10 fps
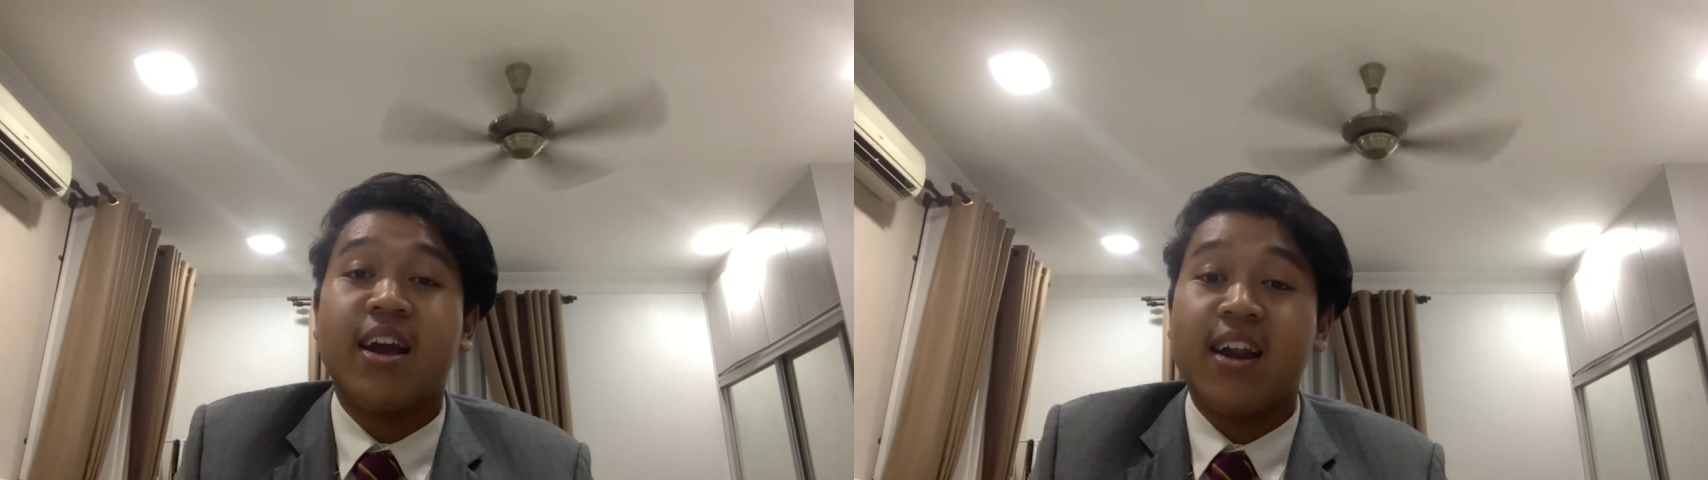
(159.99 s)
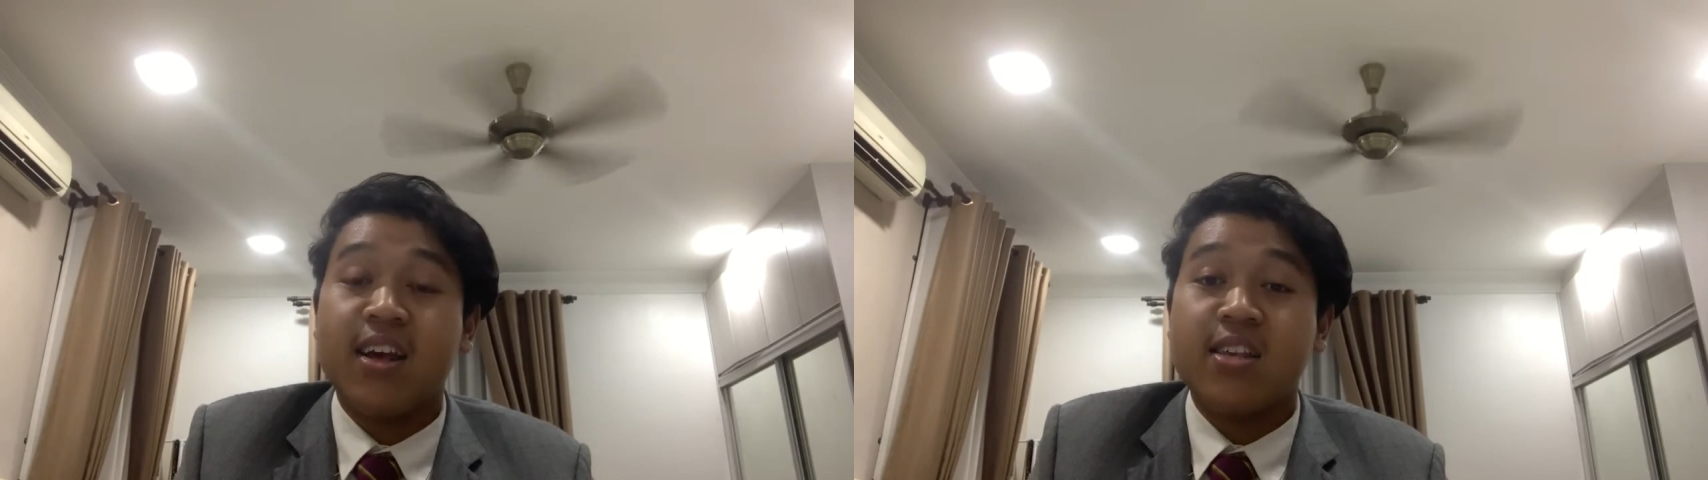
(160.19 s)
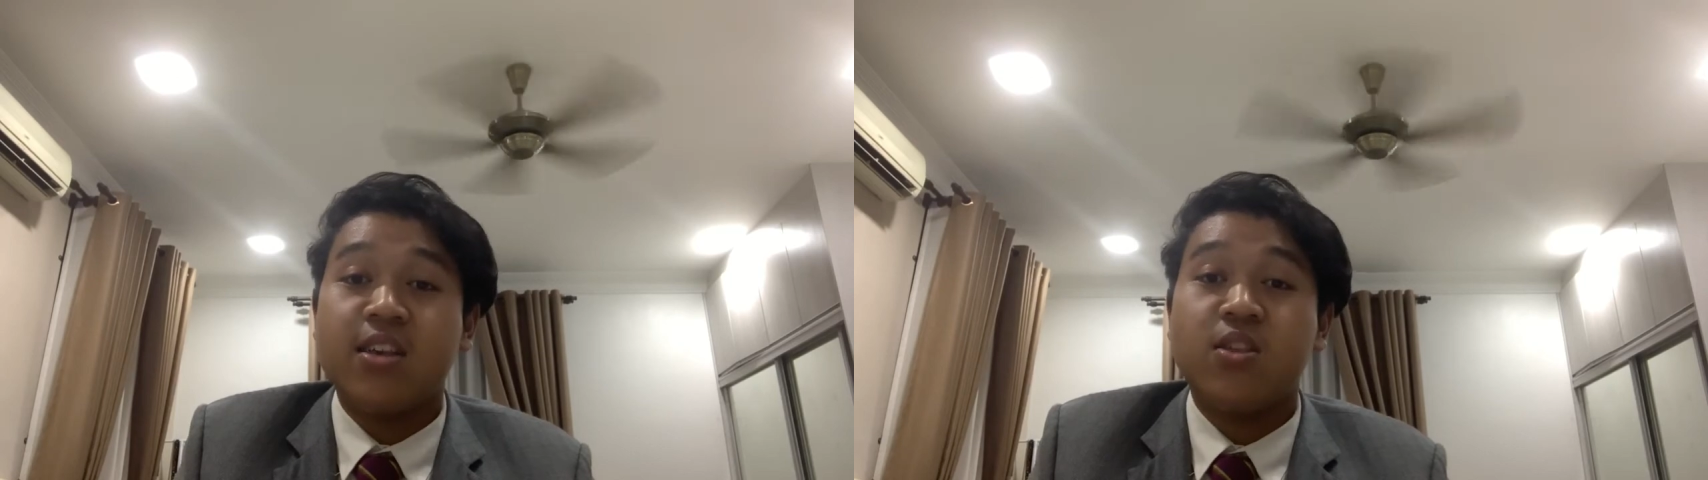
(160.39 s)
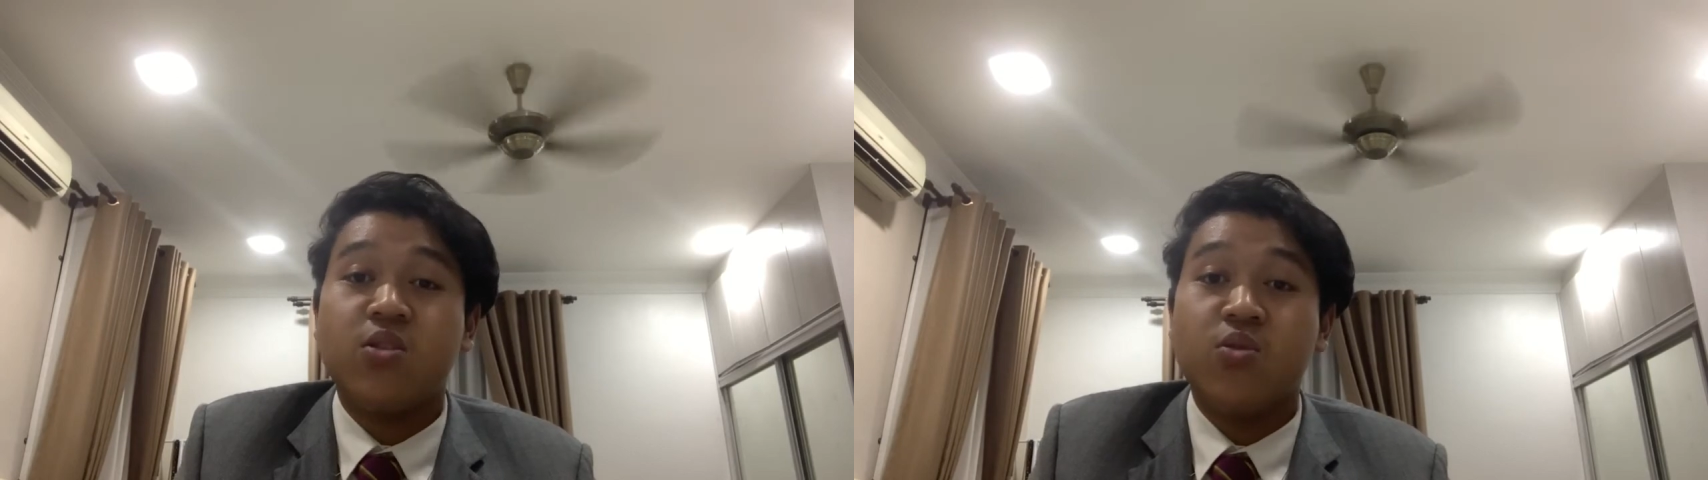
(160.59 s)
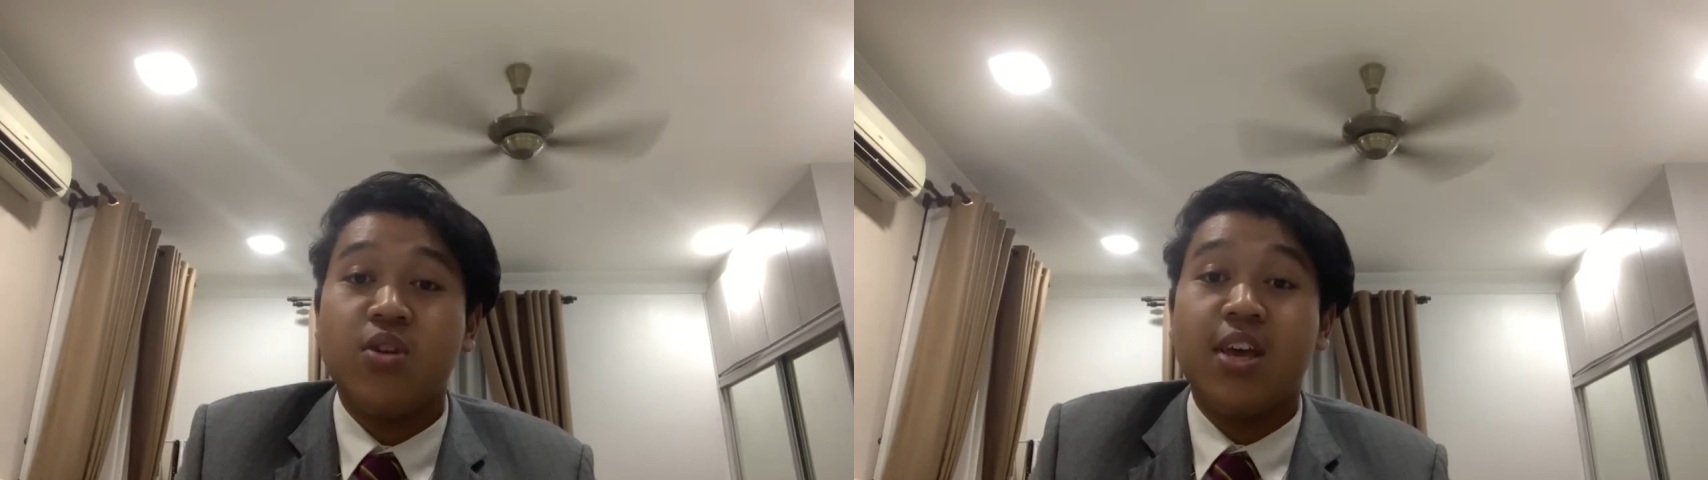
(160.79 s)
classes
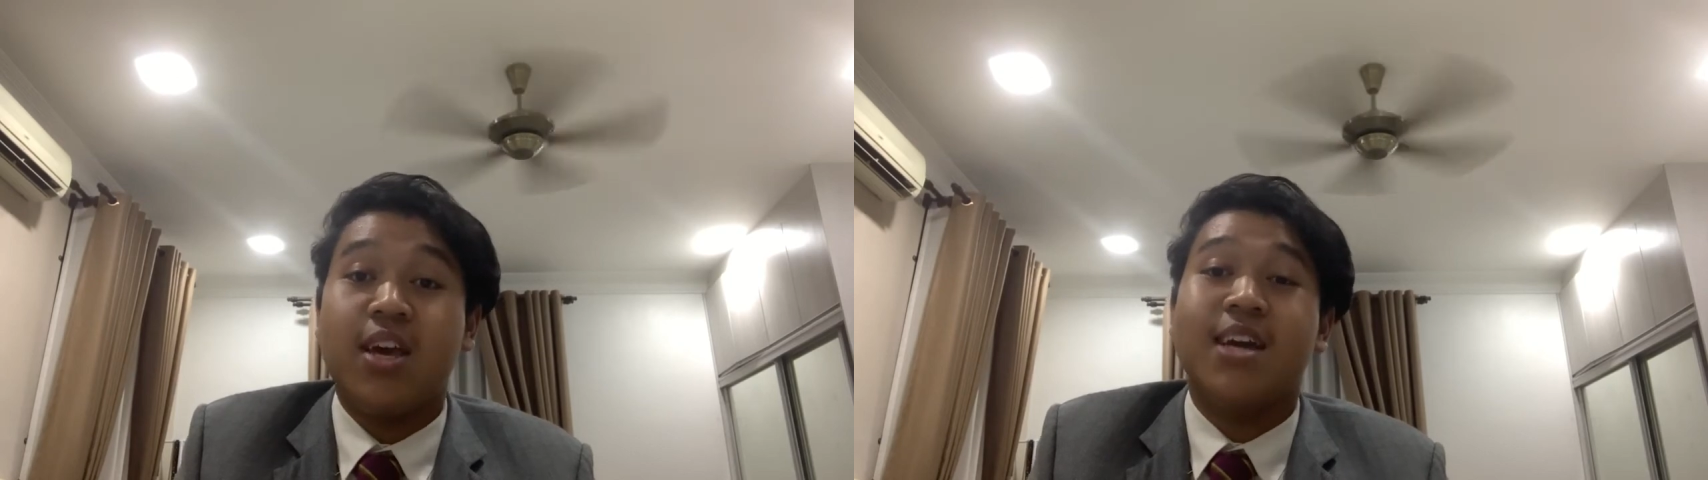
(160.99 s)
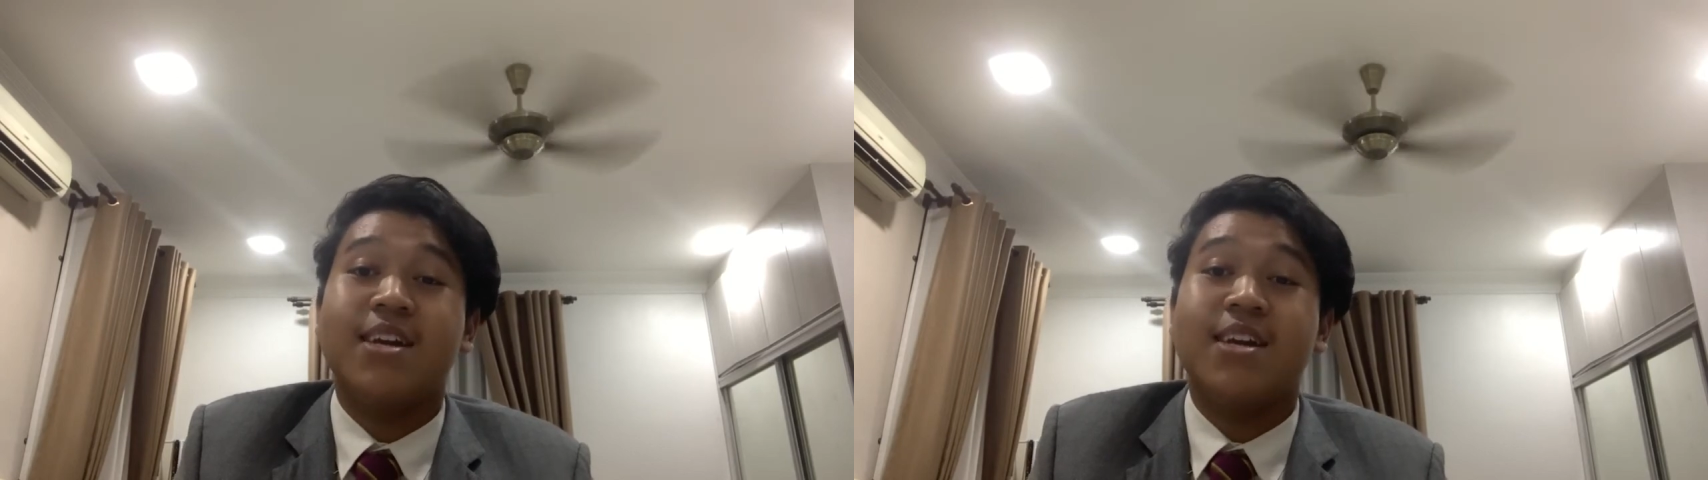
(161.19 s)
through the year.